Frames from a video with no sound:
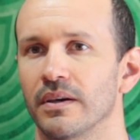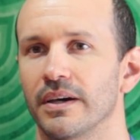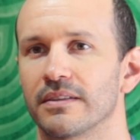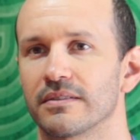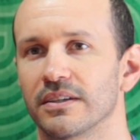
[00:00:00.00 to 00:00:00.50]

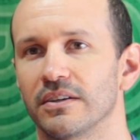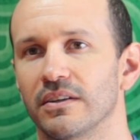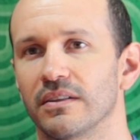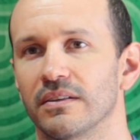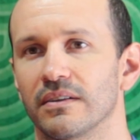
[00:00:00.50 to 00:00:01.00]
it's
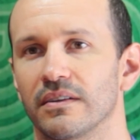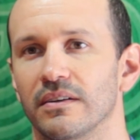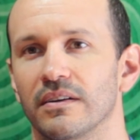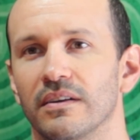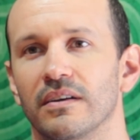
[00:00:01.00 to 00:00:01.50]
still
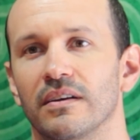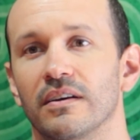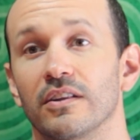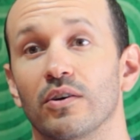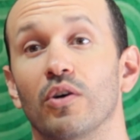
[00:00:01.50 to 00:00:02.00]

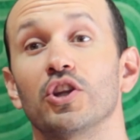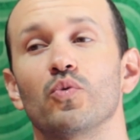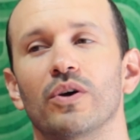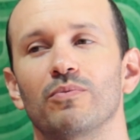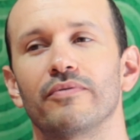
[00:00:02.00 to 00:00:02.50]
only
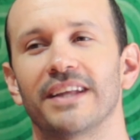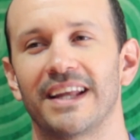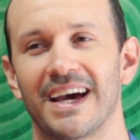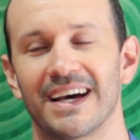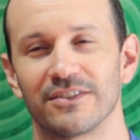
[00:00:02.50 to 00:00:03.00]
one movie that
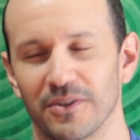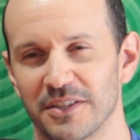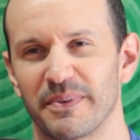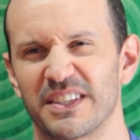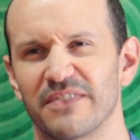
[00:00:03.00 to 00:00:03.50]
has
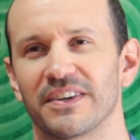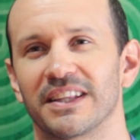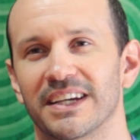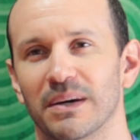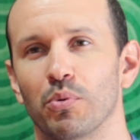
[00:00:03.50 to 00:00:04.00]

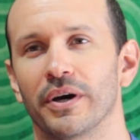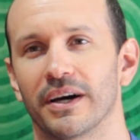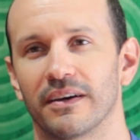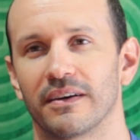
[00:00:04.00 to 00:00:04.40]
specifically capoeira.